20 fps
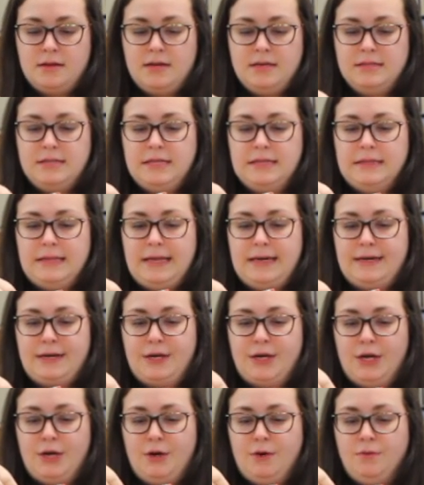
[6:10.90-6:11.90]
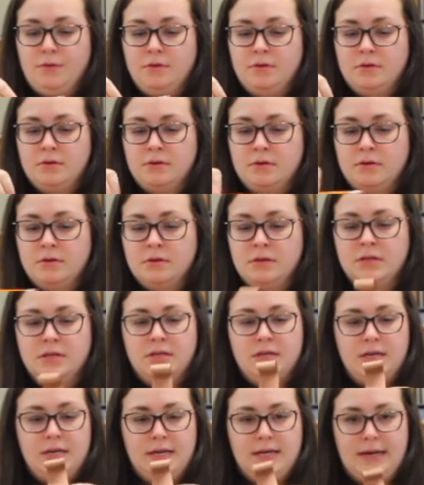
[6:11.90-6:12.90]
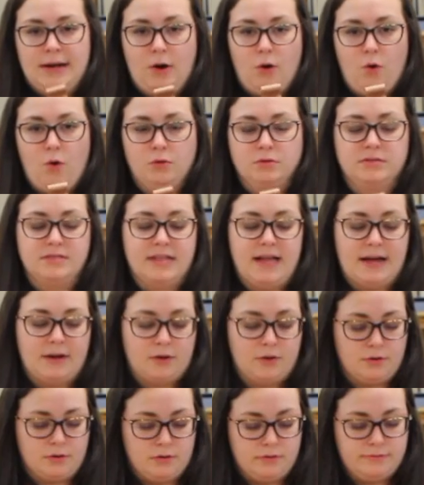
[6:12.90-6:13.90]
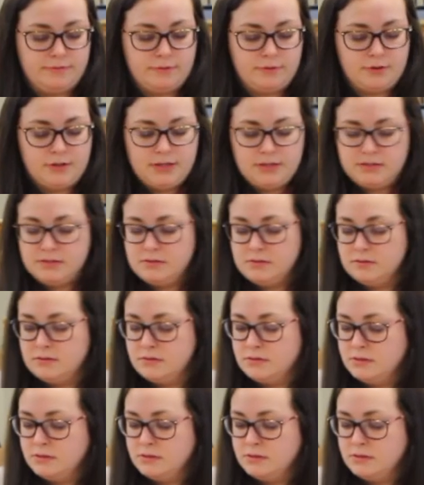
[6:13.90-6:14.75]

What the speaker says: and then let it go, and it holds that curl for us.